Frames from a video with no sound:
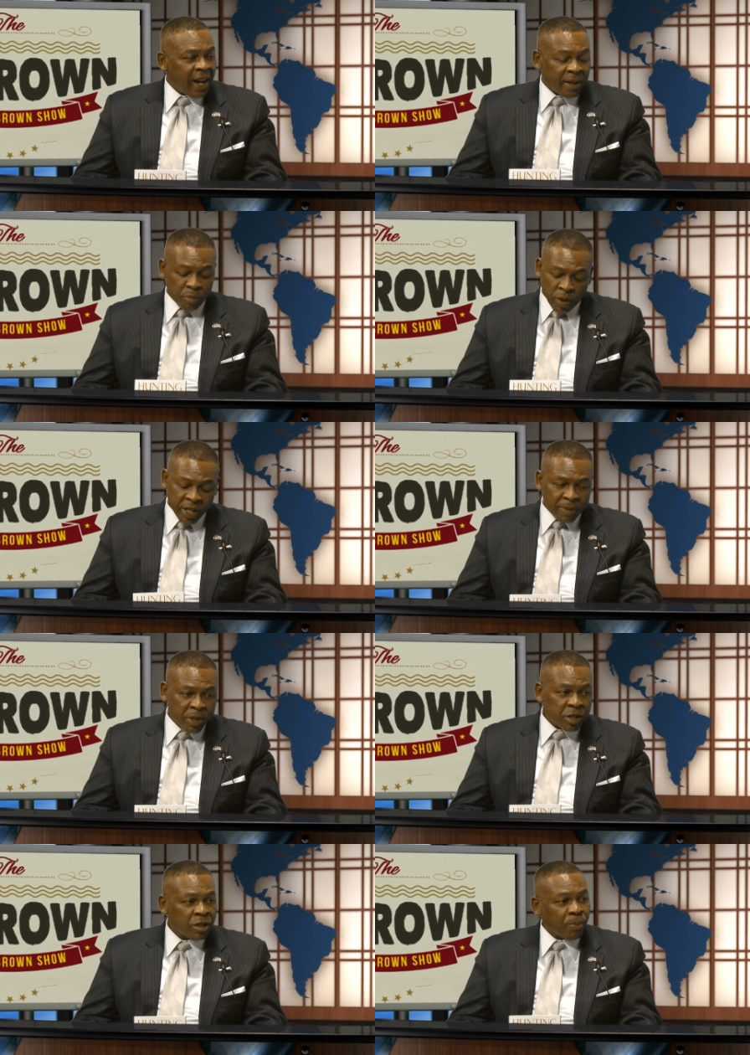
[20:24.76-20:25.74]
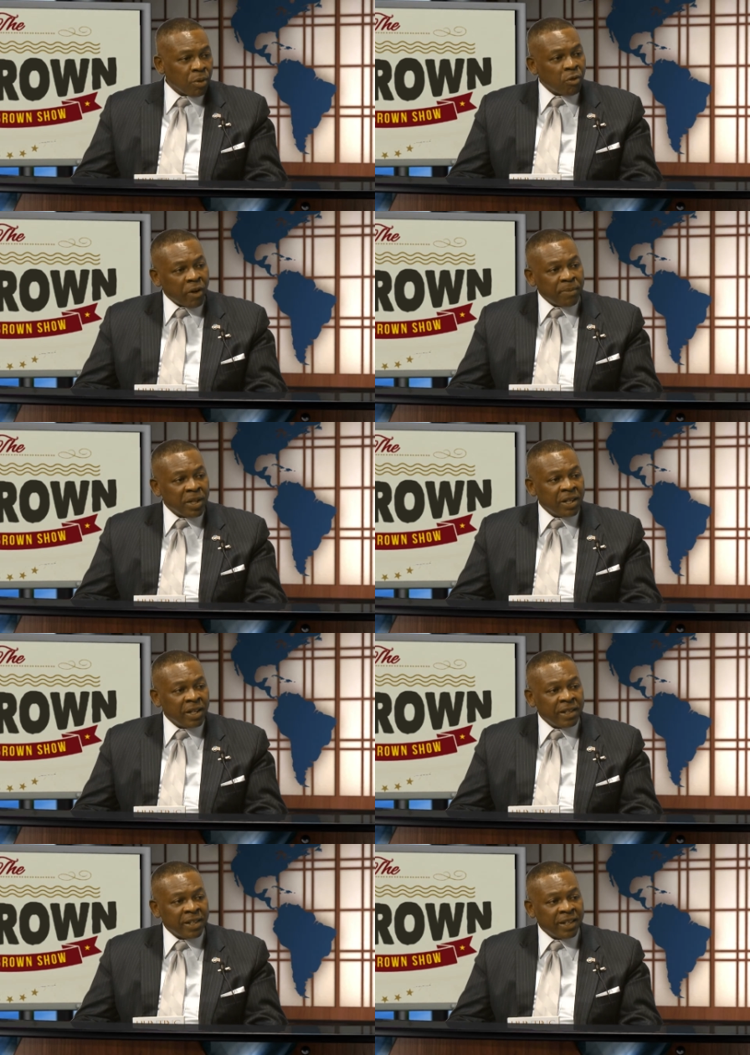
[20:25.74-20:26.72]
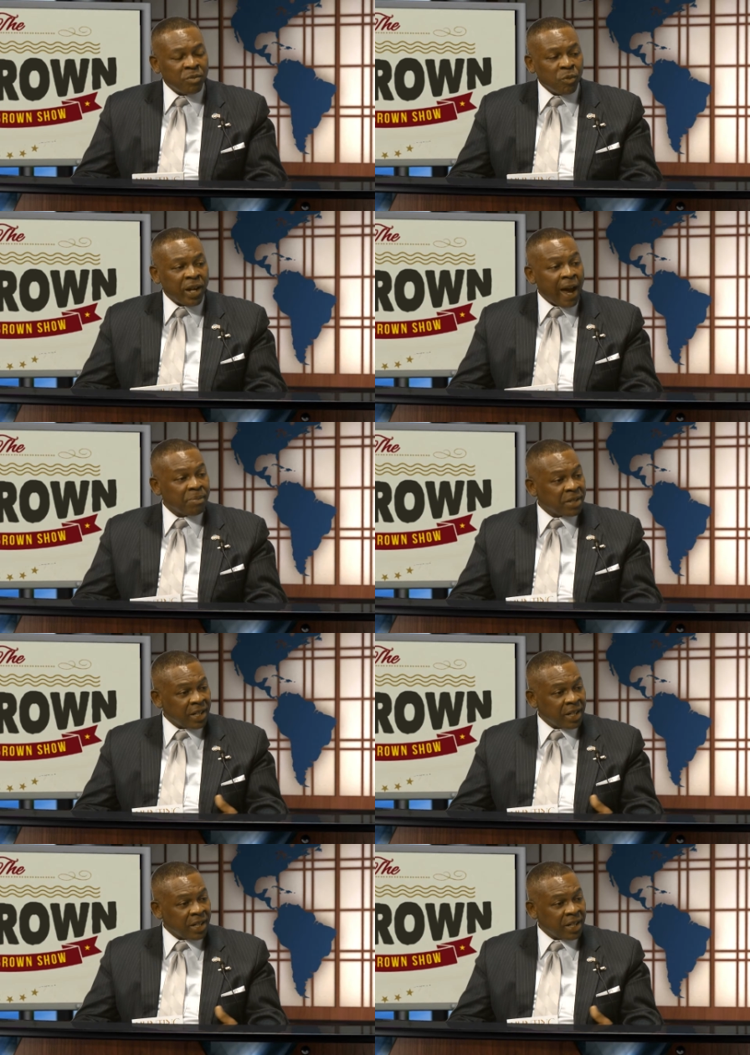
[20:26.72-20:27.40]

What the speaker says: and bring them into the program. And what happens